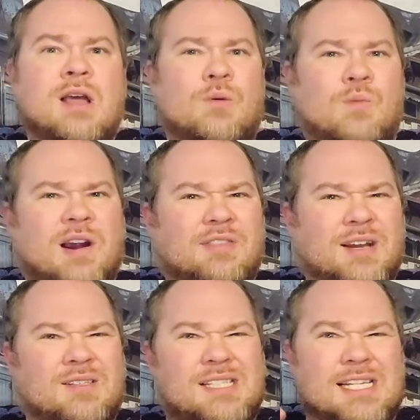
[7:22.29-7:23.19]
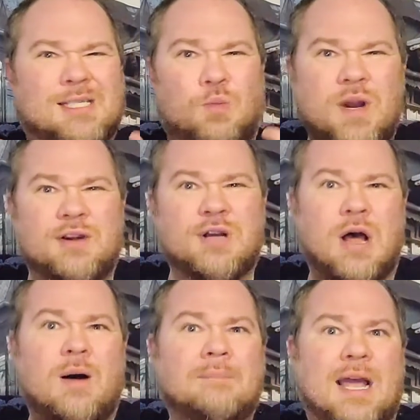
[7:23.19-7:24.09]
where there's this weird
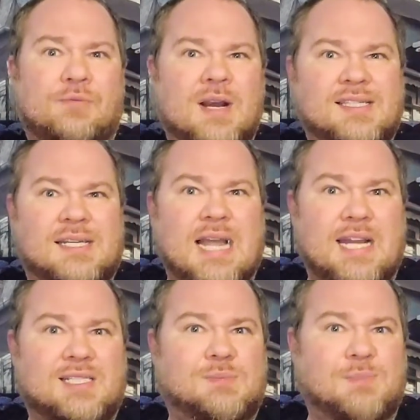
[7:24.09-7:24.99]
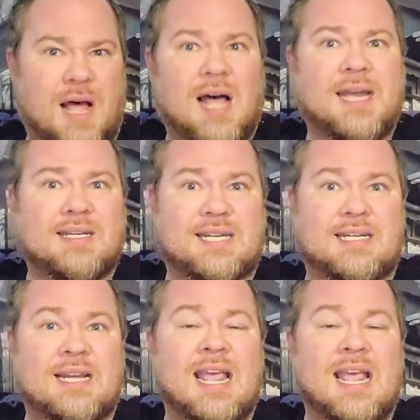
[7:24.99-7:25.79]
hum that resonates behind it.